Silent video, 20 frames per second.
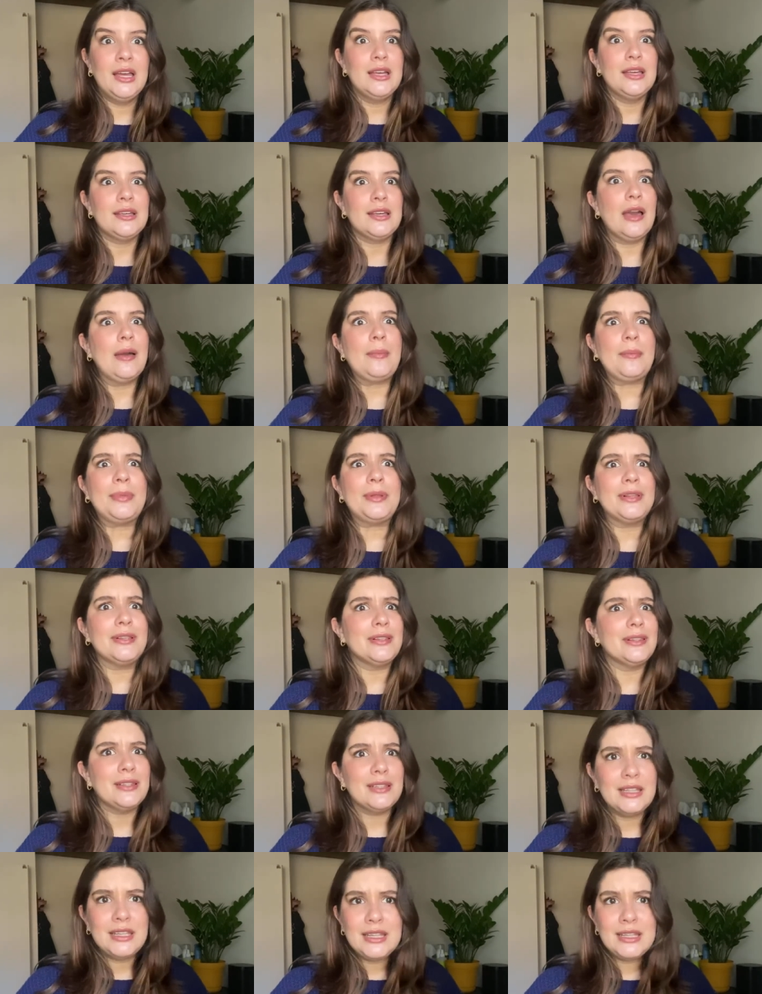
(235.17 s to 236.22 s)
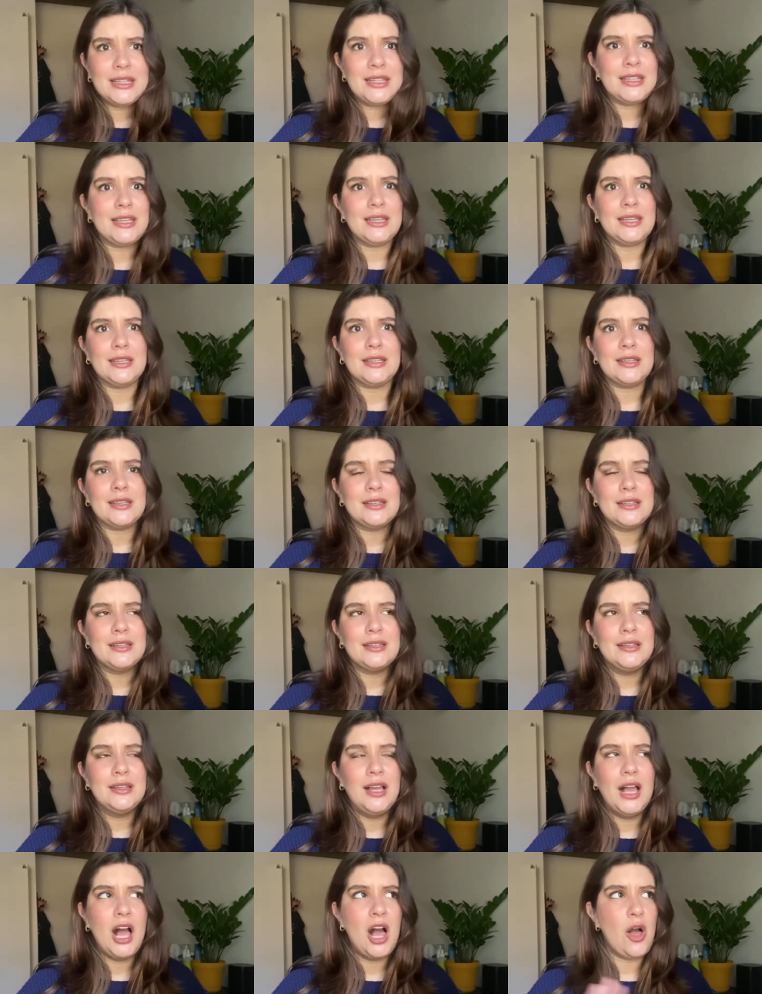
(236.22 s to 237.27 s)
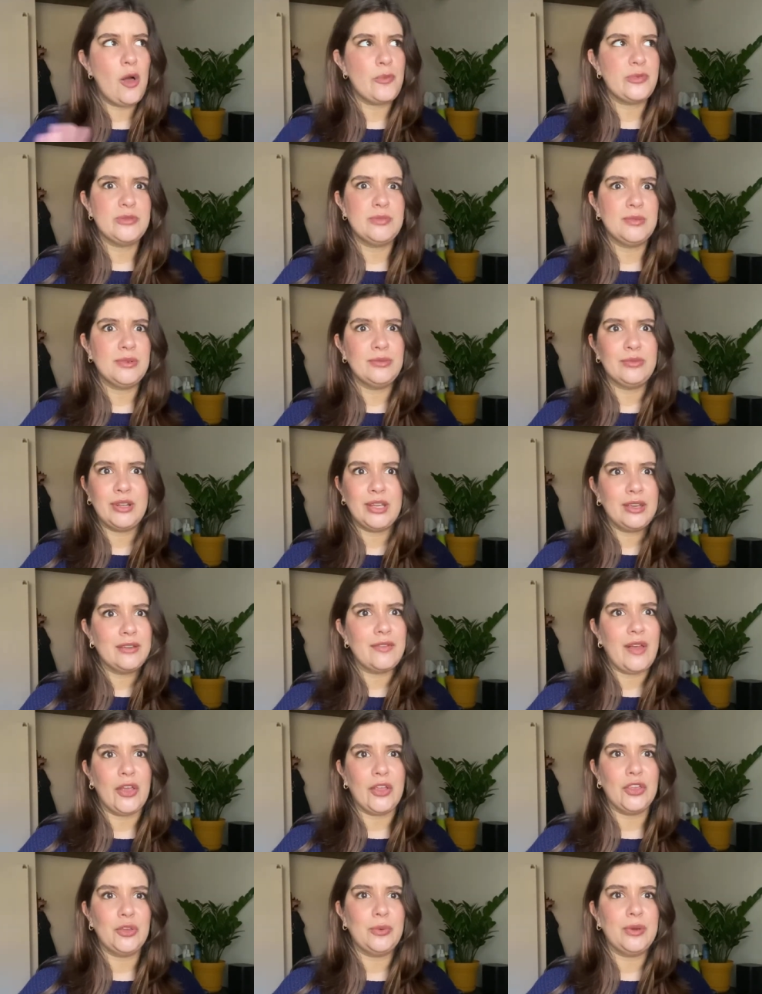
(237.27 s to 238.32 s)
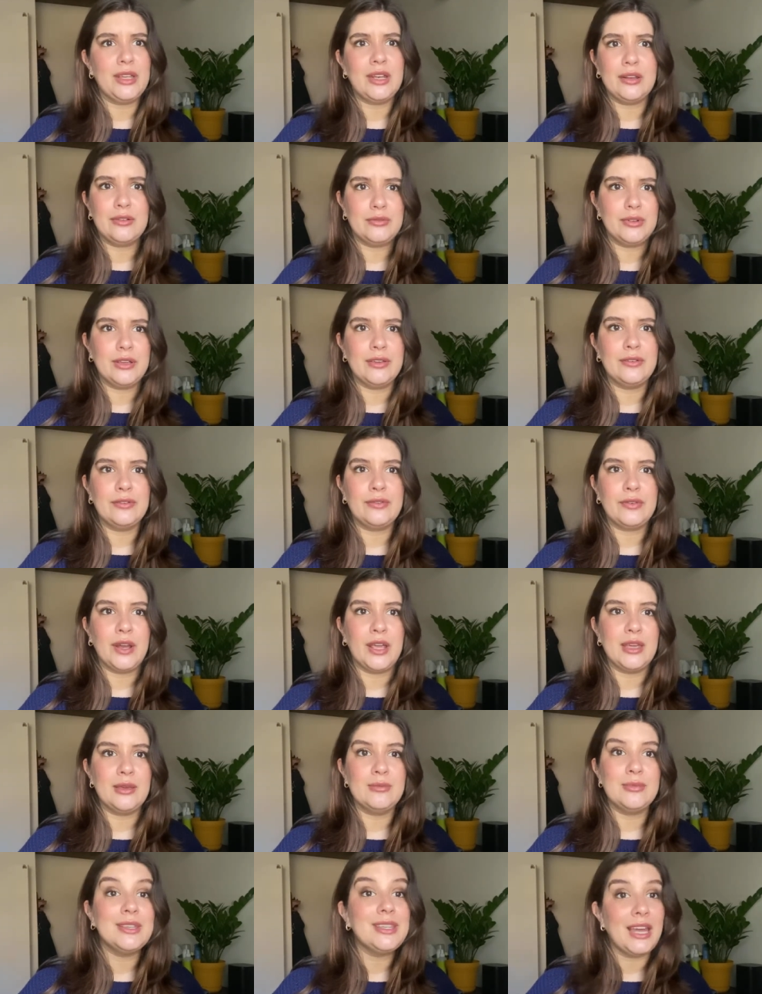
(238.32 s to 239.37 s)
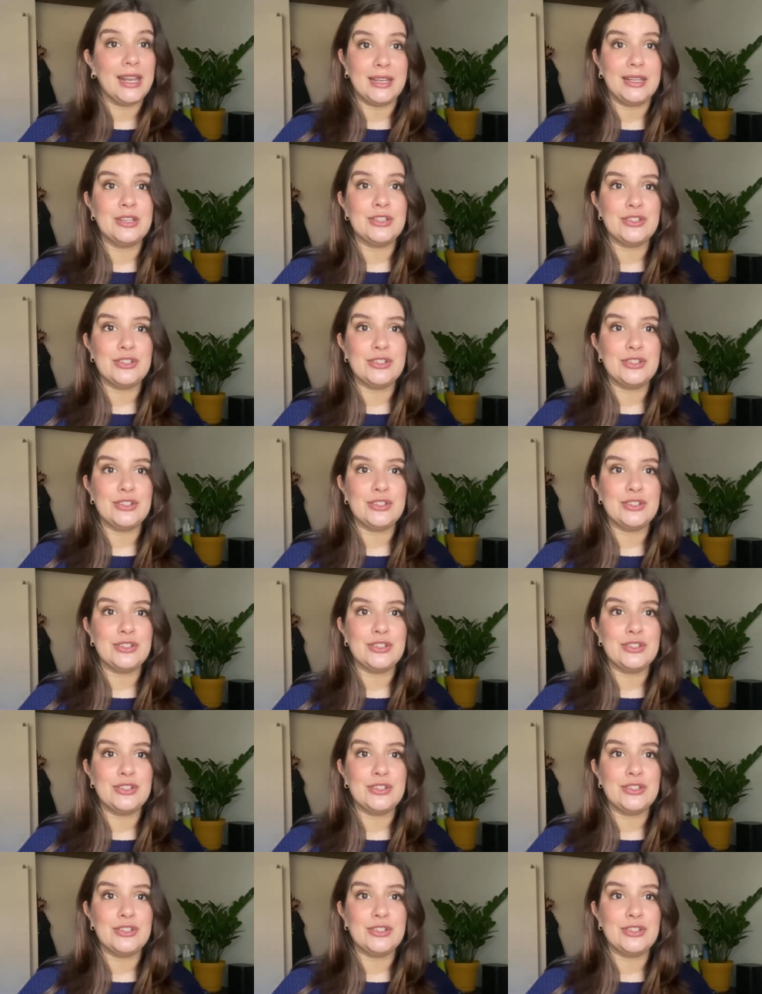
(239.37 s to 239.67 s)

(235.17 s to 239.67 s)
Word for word: completely helped me reevaluate and reframe getting